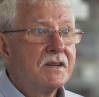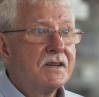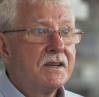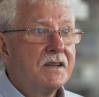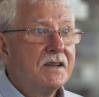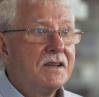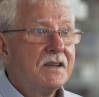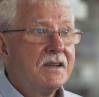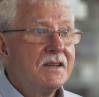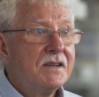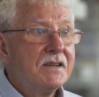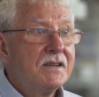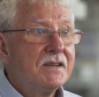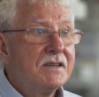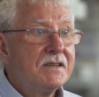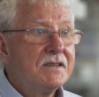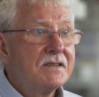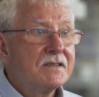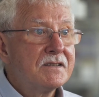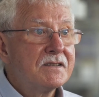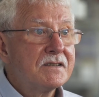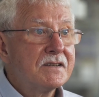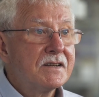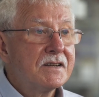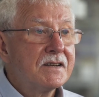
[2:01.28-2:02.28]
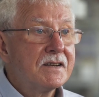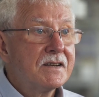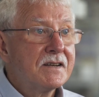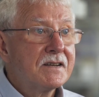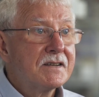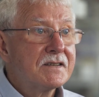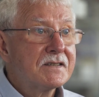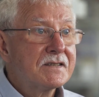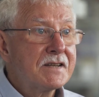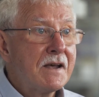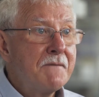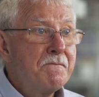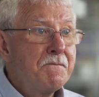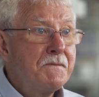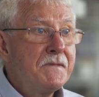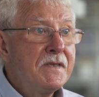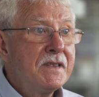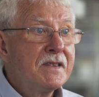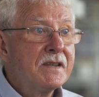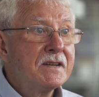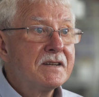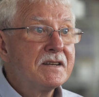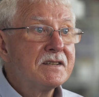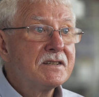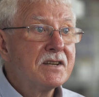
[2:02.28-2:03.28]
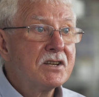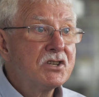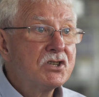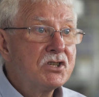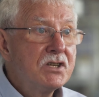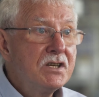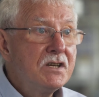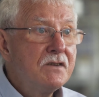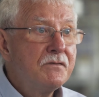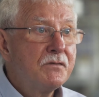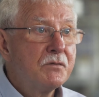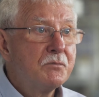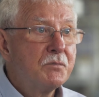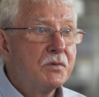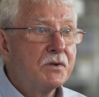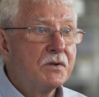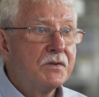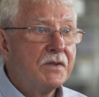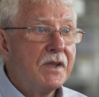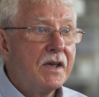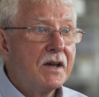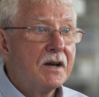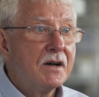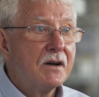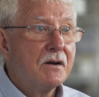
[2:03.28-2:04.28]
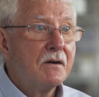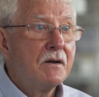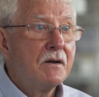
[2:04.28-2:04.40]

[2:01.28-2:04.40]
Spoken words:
is something that is achievable now,